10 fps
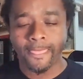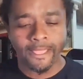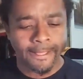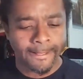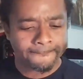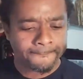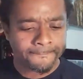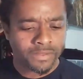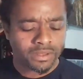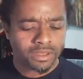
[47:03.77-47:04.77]
All right.
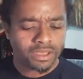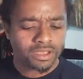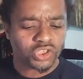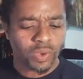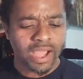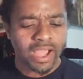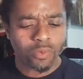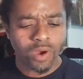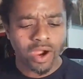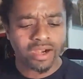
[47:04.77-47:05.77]
So I
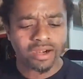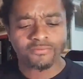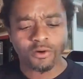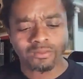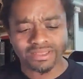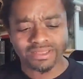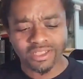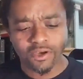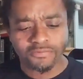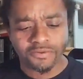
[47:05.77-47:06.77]
acquired her for
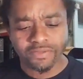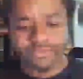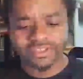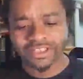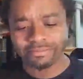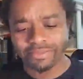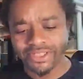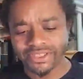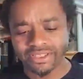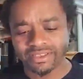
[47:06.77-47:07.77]
myself for 15
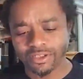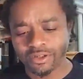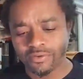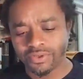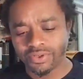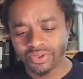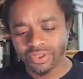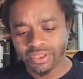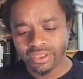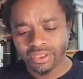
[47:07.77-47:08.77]
pieces of
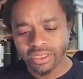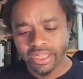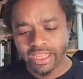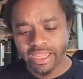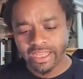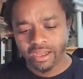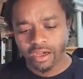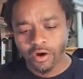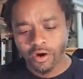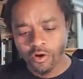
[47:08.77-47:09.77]
silver and a
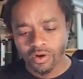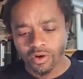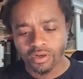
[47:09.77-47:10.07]
homer